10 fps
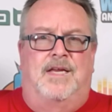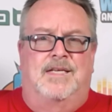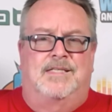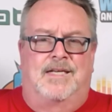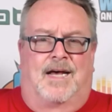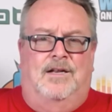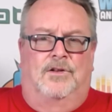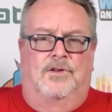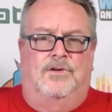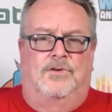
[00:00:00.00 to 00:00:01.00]
he has not
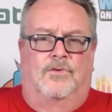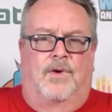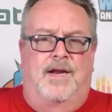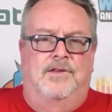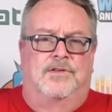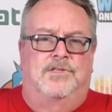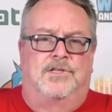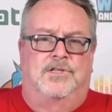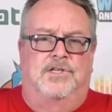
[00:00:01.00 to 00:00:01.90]
looked great this season.